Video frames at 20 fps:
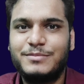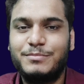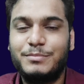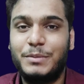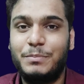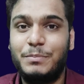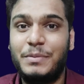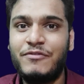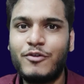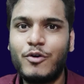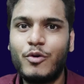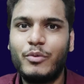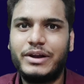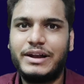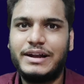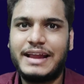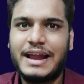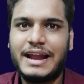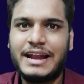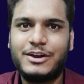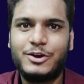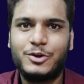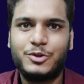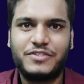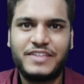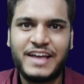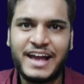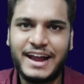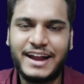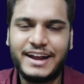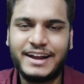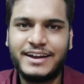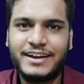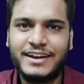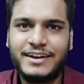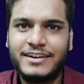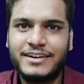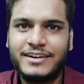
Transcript: But before we get into that,